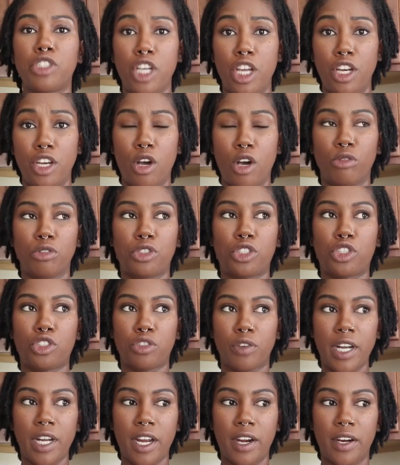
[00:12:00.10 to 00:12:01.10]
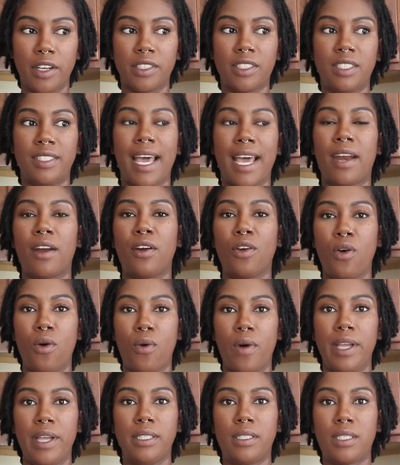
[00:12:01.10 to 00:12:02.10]
in those triggers that are
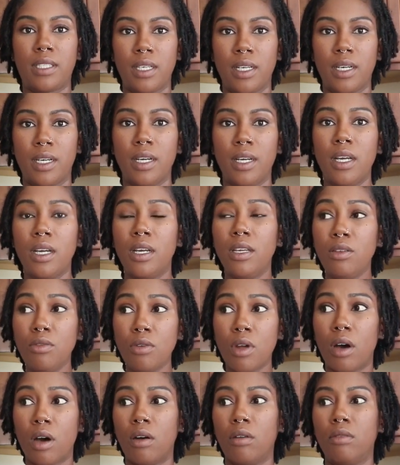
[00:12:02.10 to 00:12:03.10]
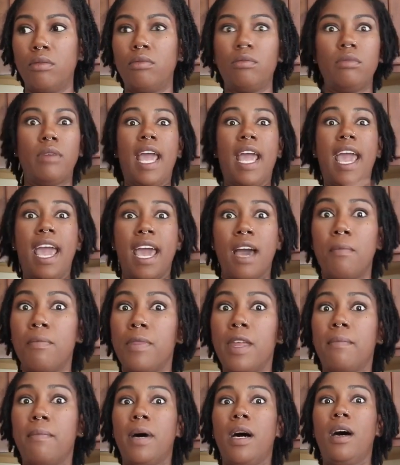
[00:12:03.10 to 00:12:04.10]
going to, you know, amp
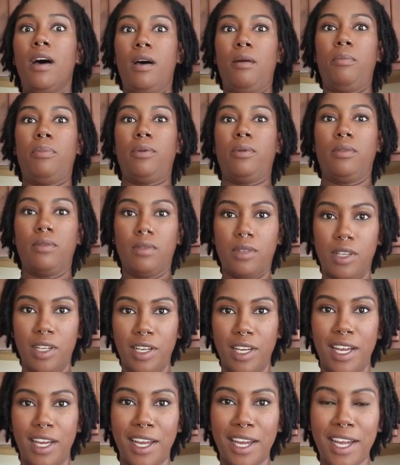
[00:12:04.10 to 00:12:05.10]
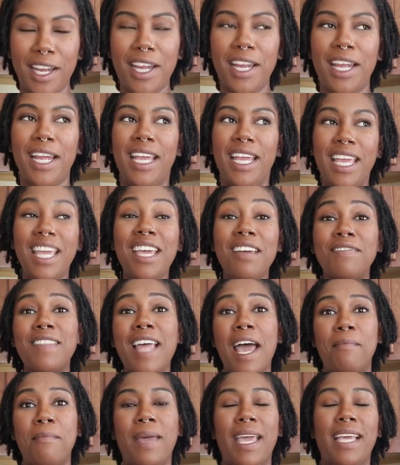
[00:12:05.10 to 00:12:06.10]
them up. If
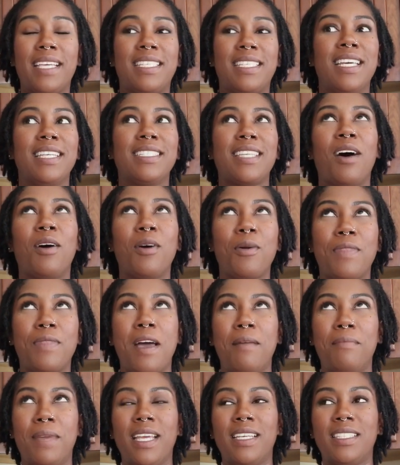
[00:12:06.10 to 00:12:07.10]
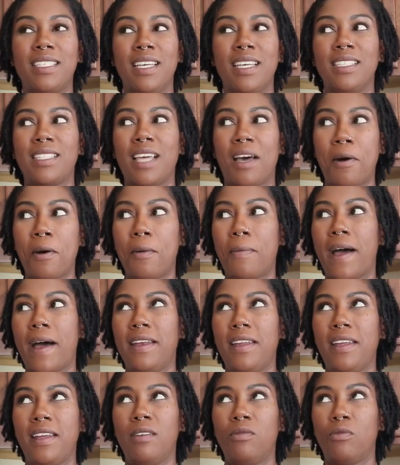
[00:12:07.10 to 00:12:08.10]
that makes sense. I hope that makes sense. I hope I
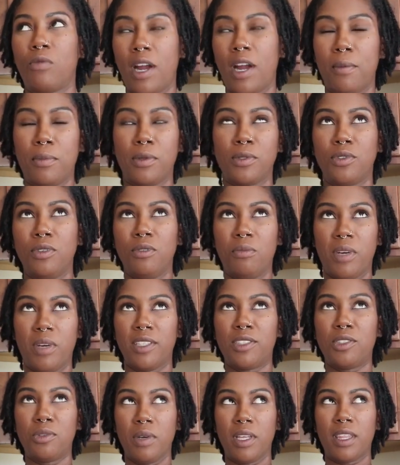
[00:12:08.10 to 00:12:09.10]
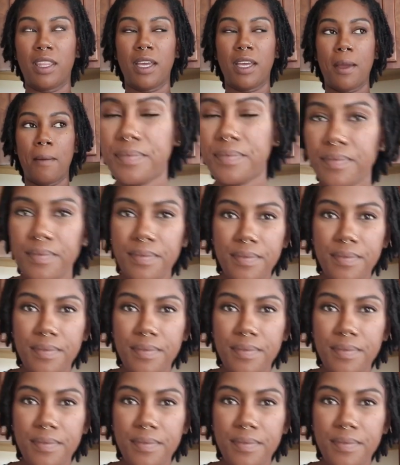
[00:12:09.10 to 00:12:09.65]
didn't ramble too much with it.